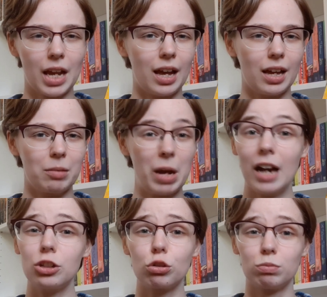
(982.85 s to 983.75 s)
I
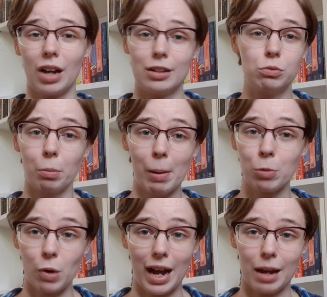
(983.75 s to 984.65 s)
don't remember
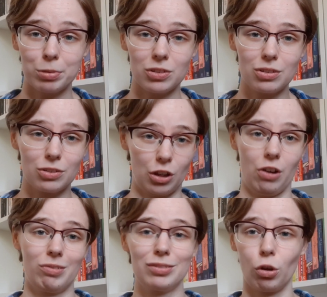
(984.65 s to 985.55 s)
what happens,
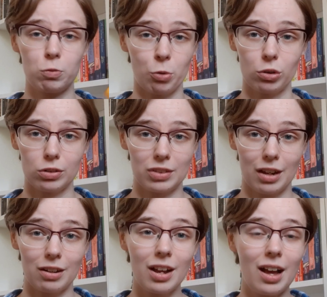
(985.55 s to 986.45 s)
so no spoilers
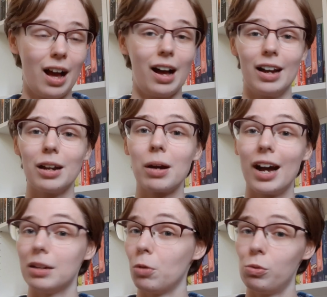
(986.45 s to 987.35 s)
there. I
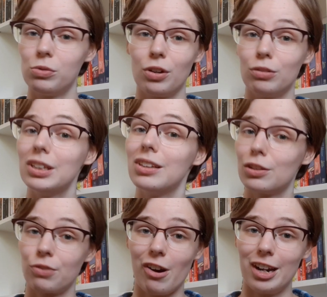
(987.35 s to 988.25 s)
am only
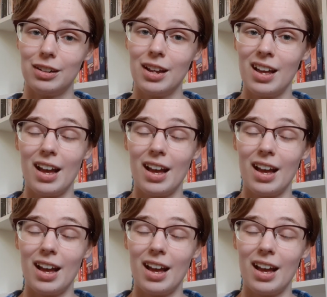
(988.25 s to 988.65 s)
this far in.